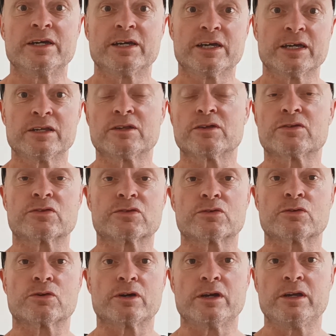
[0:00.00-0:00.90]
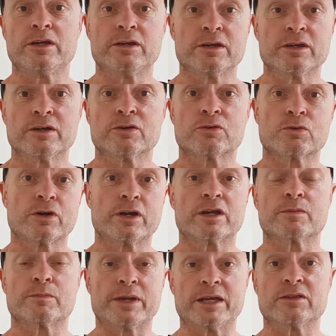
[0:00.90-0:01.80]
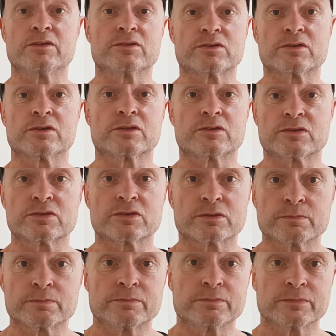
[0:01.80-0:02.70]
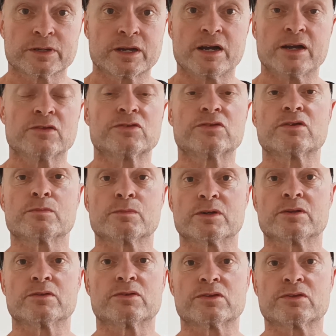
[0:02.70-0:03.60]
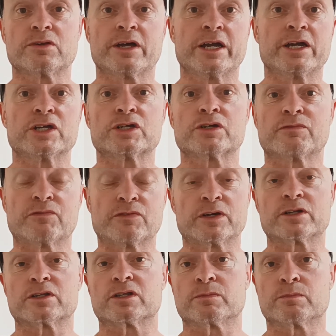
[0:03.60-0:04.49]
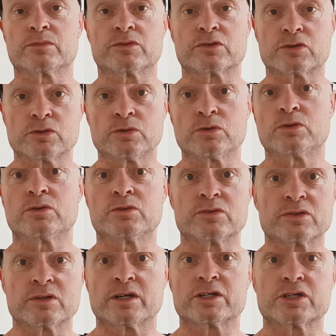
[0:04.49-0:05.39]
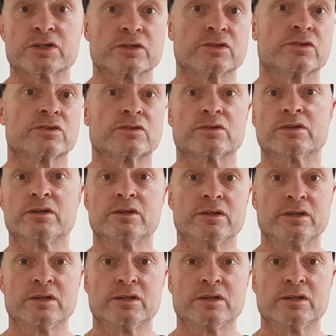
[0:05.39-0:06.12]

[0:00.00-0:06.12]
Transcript: industry recommends its customers/victims do, such as